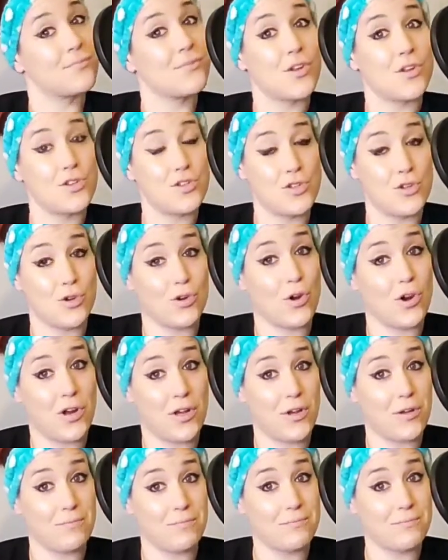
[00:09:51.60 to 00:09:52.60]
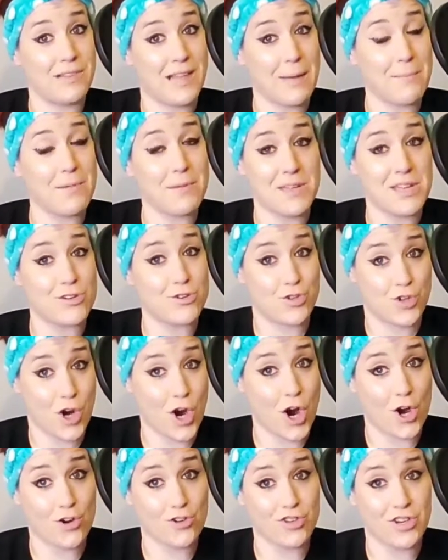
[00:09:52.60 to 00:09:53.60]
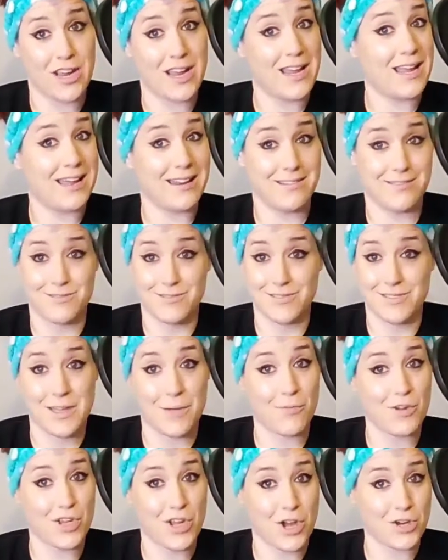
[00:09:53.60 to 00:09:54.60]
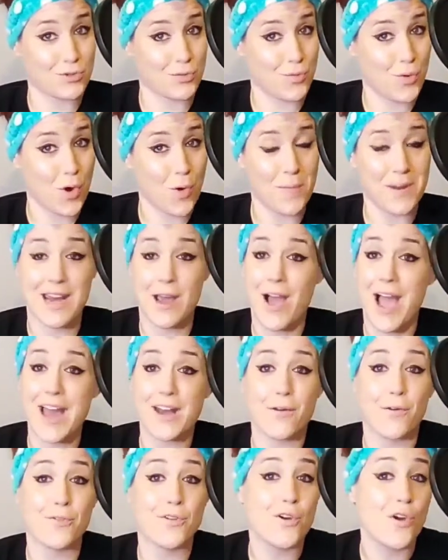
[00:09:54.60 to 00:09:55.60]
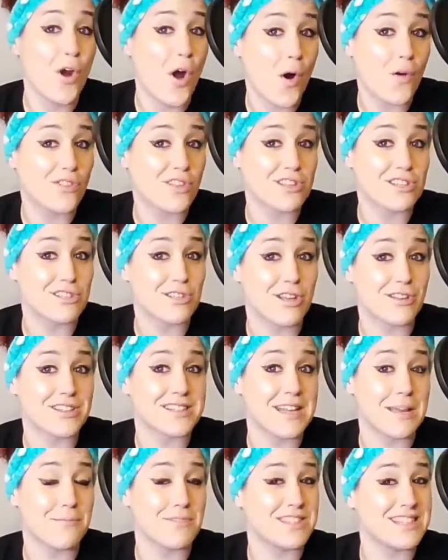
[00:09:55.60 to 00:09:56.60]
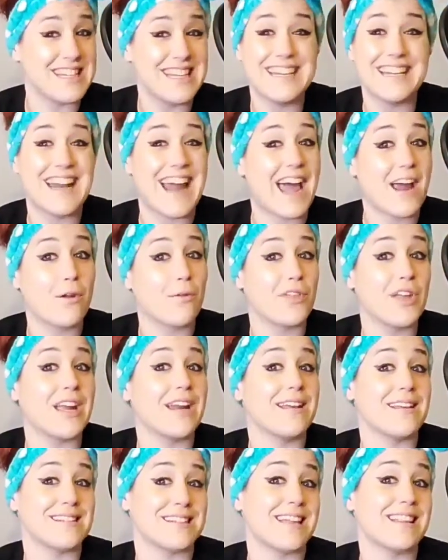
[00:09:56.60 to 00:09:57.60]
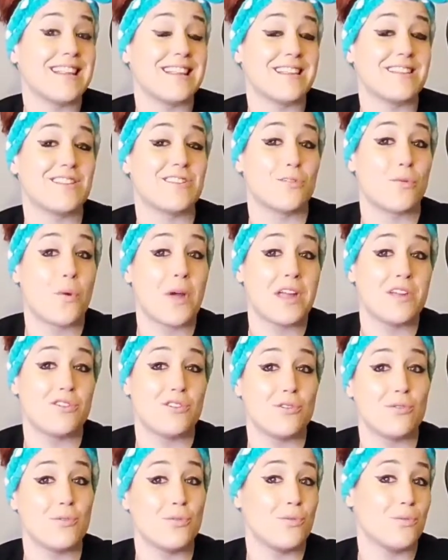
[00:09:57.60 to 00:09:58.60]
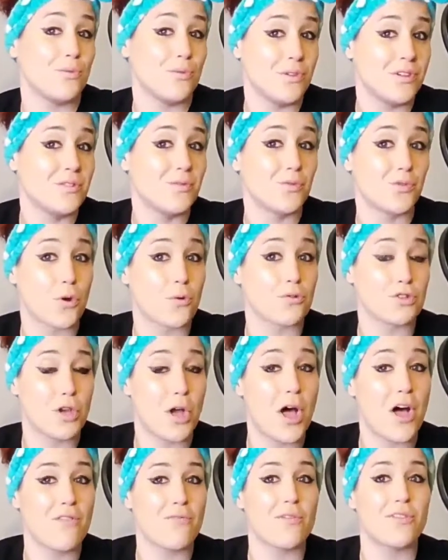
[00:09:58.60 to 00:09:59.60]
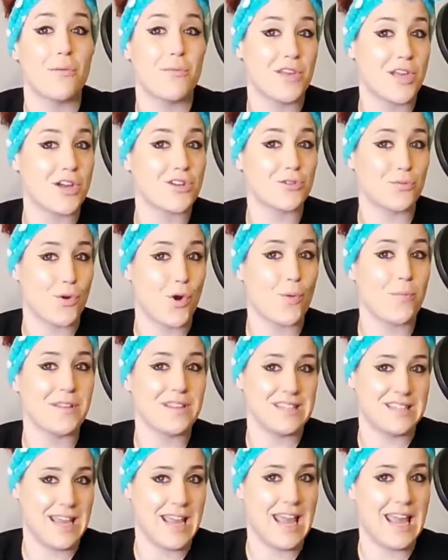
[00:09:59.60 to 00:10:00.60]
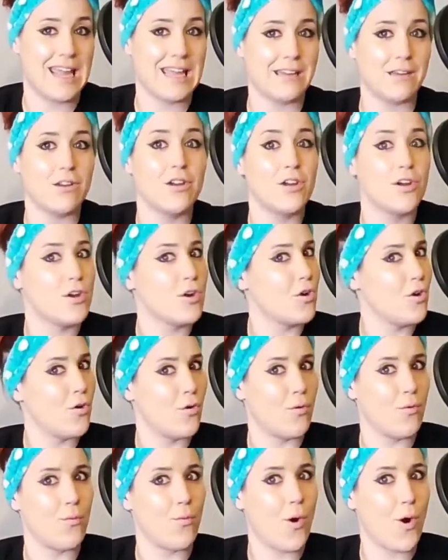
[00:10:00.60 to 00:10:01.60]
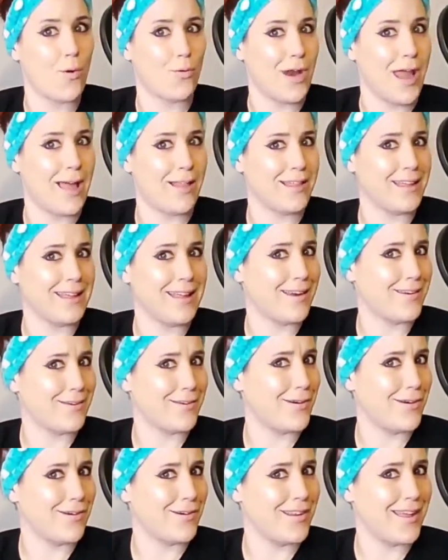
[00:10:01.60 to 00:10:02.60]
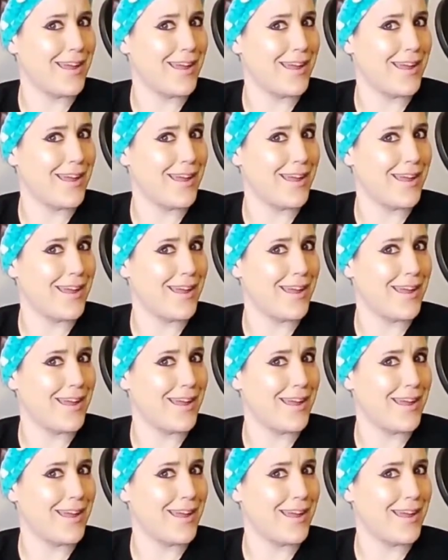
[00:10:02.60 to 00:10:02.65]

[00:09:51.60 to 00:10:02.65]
you're gonna let me be in charge. And then we cut to Roman. Now, I don't know if this is all the same scene, and I don't think it is. I think this is a way to throw us off, but then we cut to Roman saying, whoa, Nelly, I don't know